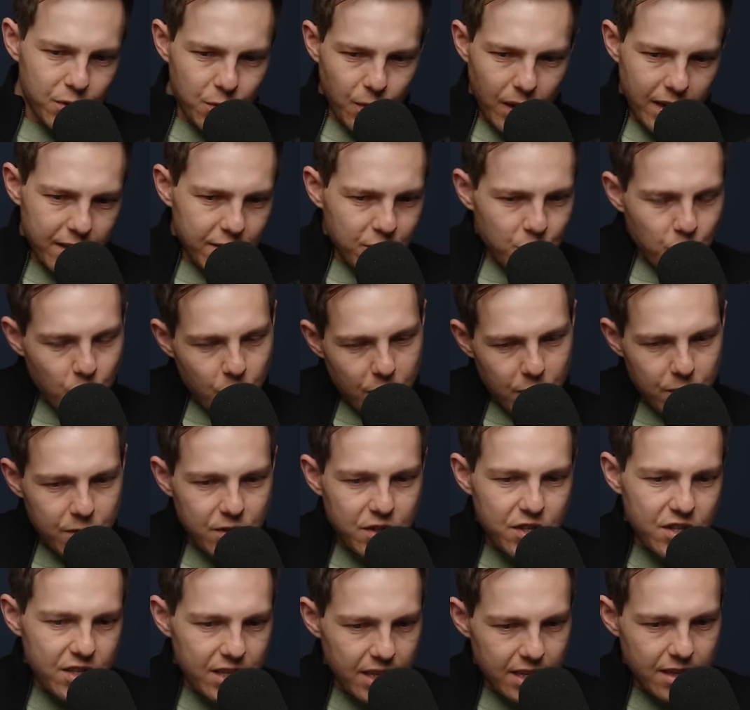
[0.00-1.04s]
So I had this mm-hmm. weird
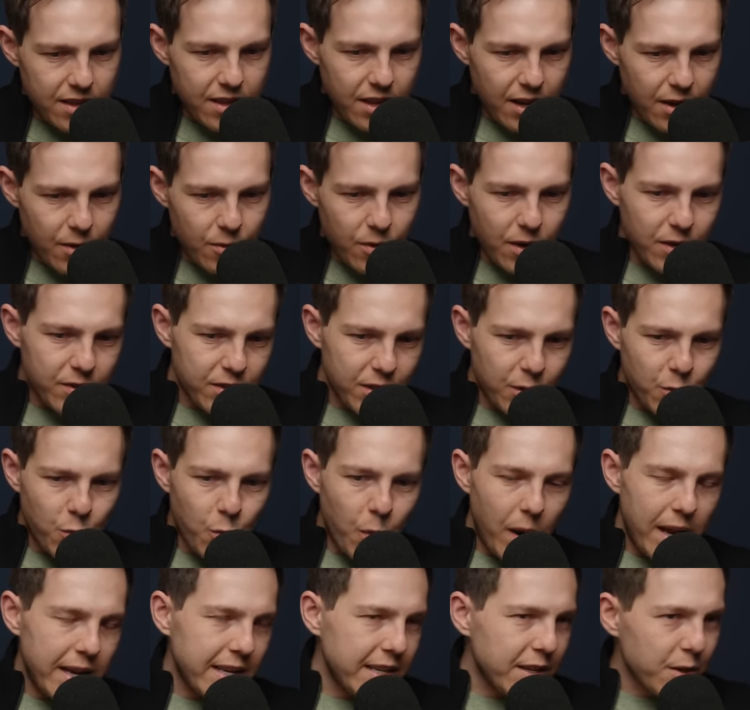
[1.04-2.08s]
stint there where I was like
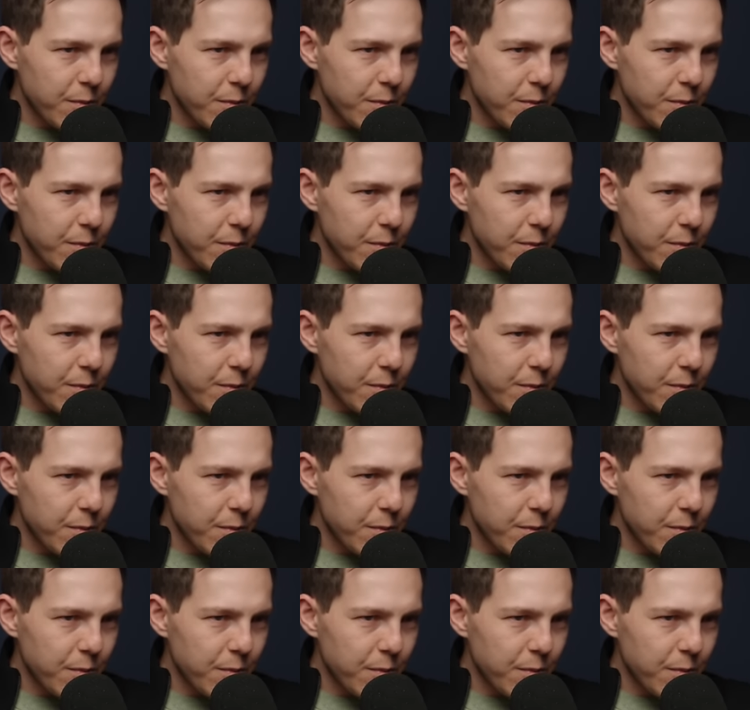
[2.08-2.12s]
waiting